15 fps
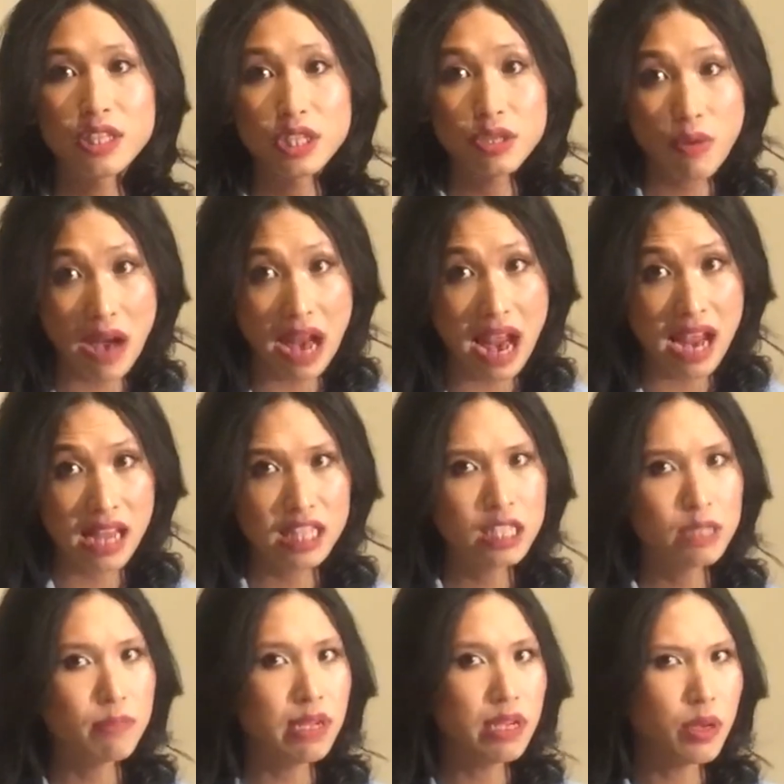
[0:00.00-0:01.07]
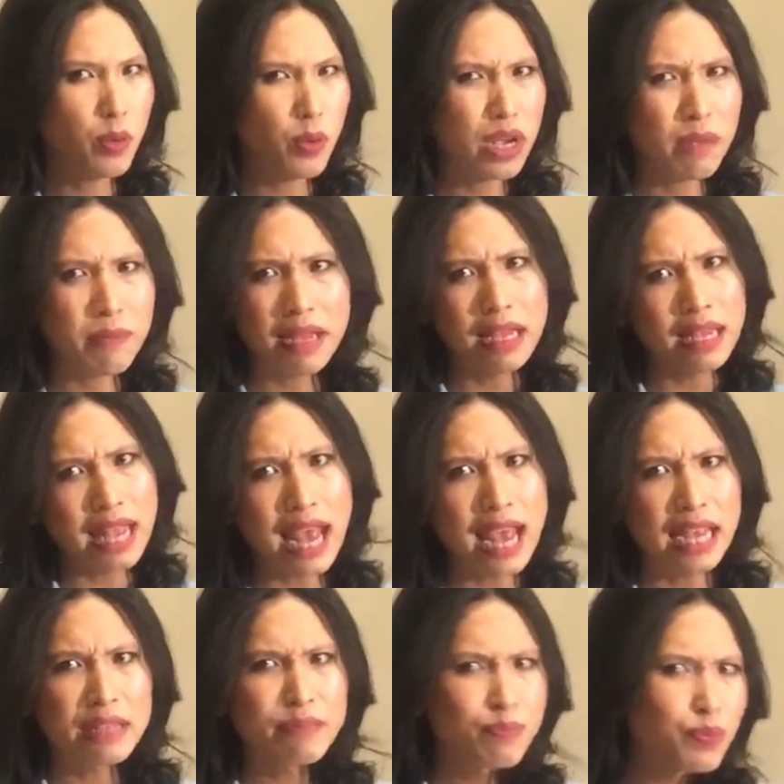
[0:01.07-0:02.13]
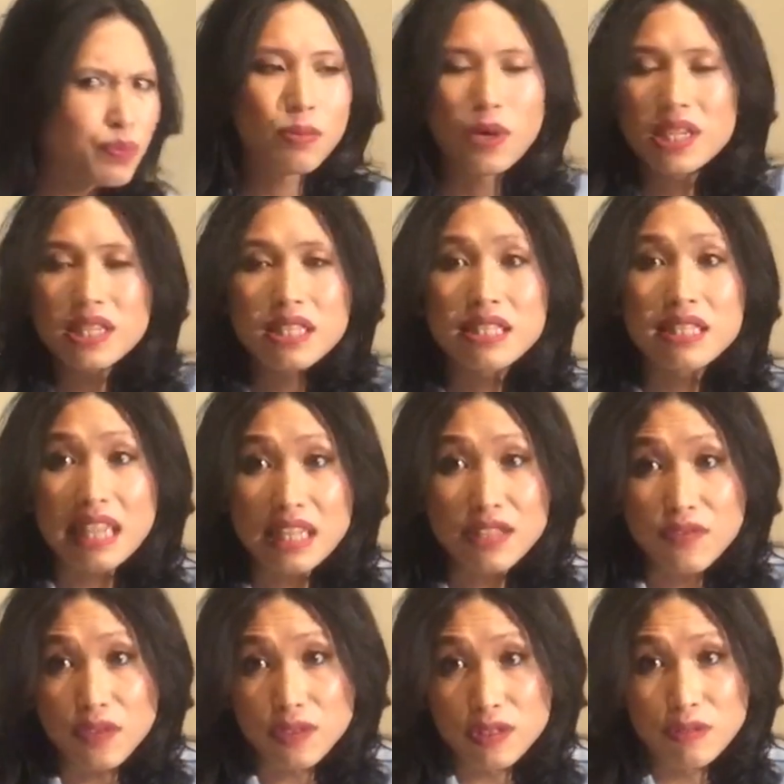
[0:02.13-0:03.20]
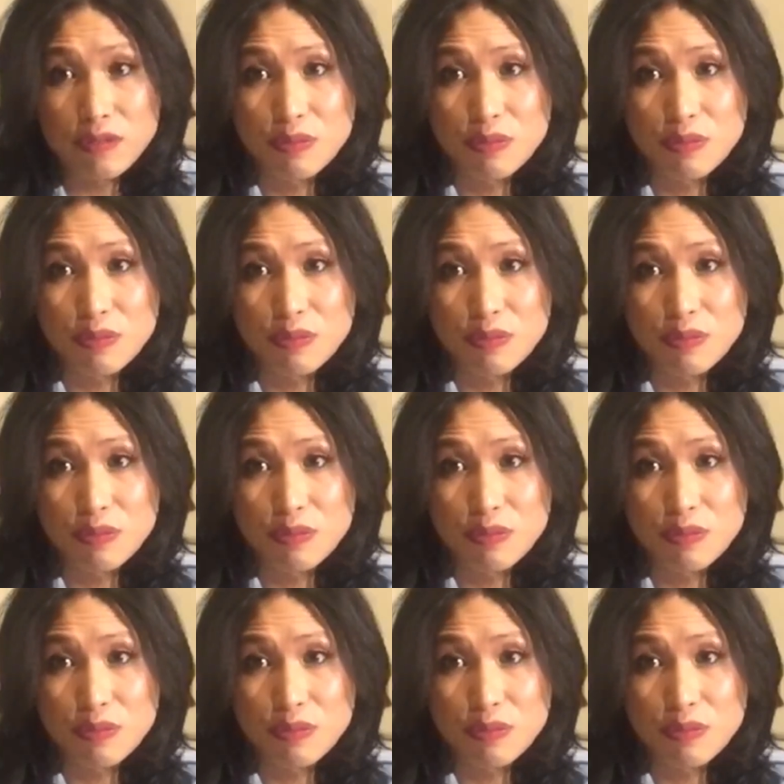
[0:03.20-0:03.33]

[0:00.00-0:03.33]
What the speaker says: trans, being queer, being gay was sinful.